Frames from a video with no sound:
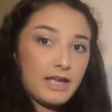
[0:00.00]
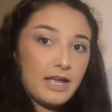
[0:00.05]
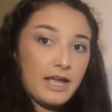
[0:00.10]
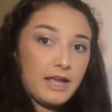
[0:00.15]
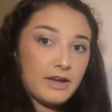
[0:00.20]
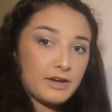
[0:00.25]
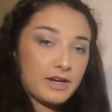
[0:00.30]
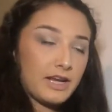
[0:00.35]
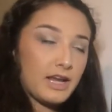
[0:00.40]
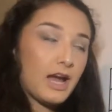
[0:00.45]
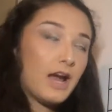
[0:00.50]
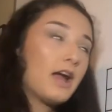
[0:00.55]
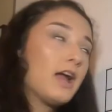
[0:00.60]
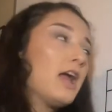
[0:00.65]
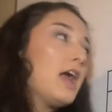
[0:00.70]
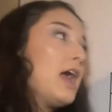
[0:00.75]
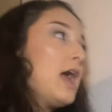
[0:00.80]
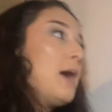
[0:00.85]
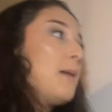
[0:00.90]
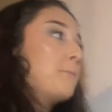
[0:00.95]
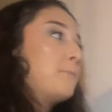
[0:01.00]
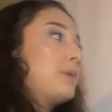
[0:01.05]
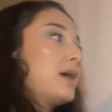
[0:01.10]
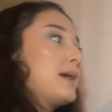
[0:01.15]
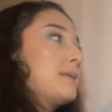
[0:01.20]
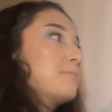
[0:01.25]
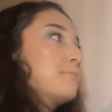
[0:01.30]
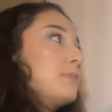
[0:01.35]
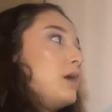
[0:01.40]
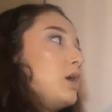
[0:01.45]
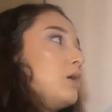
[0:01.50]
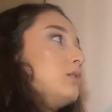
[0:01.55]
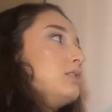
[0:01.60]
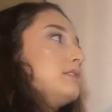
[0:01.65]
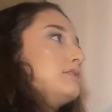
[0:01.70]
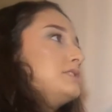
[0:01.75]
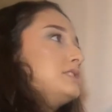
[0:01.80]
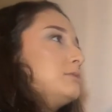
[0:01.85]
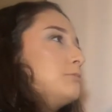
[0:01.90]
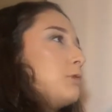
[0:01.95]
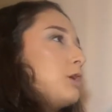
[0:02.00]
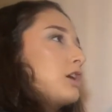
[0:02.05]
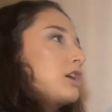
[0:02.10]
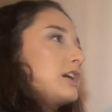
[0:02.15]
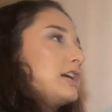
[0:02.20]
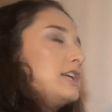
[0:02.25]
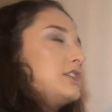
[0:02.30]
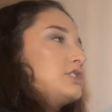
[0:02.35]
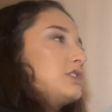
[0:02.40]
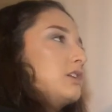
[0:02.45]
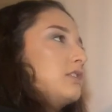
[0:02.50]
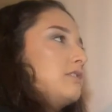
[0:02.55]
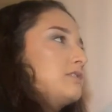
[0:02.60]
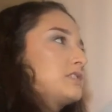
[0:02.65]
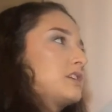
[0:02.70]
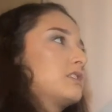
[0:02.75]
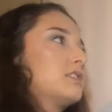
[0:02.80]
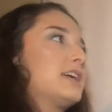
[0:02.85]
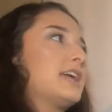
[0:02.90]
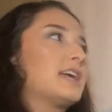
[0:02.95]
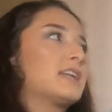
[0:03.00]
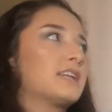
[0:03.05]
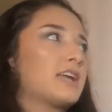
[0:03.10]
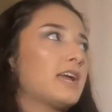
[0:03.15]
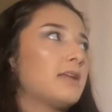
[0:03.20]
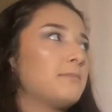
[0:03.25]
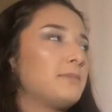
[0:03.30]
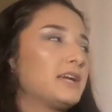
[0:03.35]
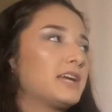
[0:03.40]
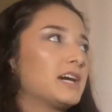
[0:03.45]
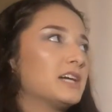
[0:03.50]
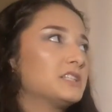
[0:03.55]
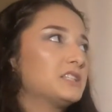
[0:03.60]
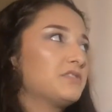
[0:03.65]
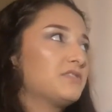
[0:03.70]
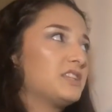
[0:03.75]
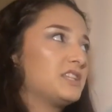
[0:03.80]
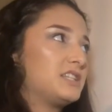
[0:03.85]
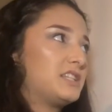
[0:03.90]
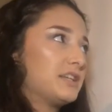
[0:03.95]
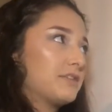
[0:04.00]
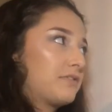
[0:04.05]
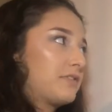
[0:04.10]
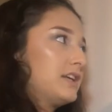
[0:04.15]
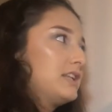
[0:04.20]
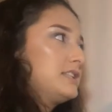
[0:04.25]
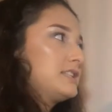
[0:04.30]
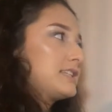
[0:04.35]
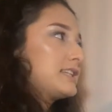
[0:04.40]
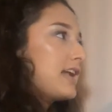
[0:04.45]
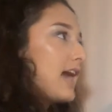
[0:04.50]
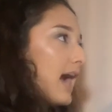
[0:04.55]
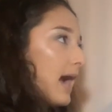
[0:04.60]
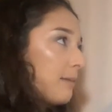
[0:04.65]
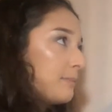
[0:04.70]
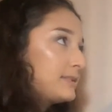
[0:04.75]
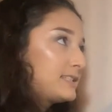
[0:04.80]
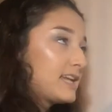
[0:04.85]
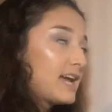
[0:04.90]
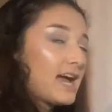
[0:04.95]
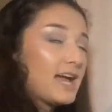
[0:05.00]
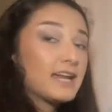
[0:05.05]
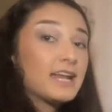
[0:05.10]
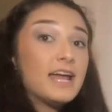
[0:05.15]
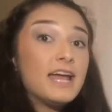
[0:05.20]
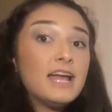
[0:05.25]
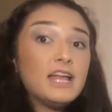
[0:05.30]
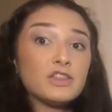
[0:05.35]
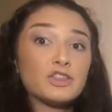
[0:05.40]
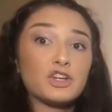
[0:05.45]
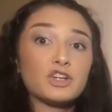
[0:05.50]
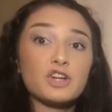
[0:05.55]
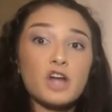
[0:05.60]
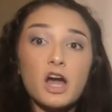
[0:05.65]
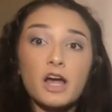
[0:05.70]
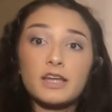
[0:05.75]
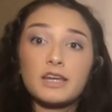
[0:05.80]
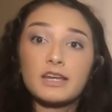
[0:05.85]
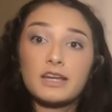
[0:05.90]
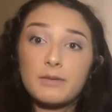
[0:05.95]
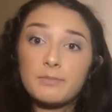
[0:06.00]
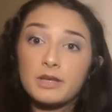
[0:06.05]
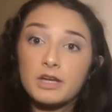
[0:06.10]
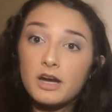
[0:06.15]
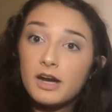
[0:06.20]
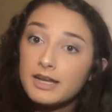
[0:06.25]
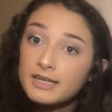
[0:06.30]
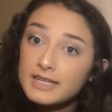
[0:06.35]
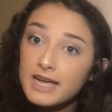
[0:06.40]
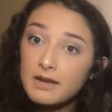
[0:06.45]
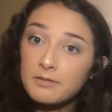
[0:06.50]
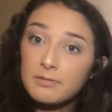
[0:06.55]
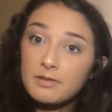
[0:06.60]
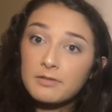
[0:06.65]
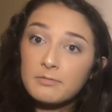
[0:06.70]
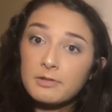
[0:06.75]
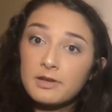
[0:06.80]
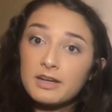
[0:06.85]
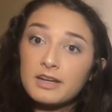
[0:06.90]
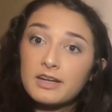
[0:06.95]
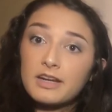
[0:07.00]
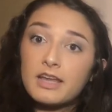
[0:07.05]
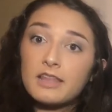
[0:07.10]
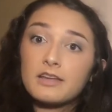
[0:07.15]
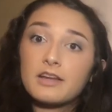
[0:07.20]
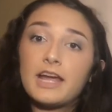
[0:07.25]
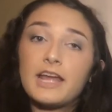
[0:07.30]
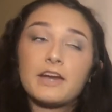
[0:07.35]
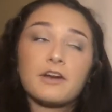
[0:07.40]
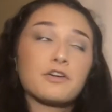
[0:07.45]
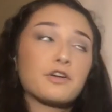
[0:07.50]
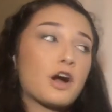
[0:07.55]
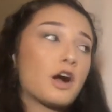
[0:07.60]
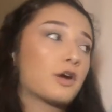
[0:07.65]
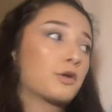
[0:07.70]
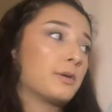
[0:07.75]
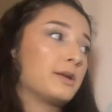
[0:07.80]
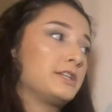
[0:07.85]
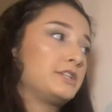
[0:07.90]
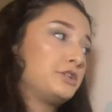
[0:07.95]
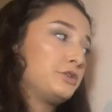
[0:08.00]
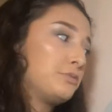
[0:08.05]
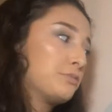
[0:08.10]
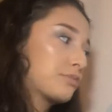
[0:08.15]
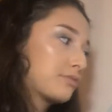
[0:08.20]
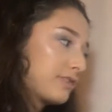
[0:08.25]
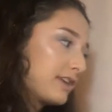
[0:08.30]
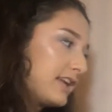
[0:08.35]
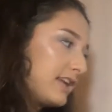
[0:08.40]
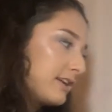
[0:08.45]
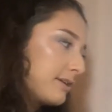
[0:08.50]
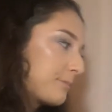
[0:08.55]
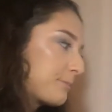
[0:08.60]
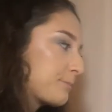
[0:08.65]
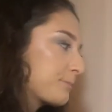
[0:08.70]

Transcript: area, but Mo lives in water and Joe lives on land, and because of the difference in habitat, they're not going to come in contact with one another and are not going to breed.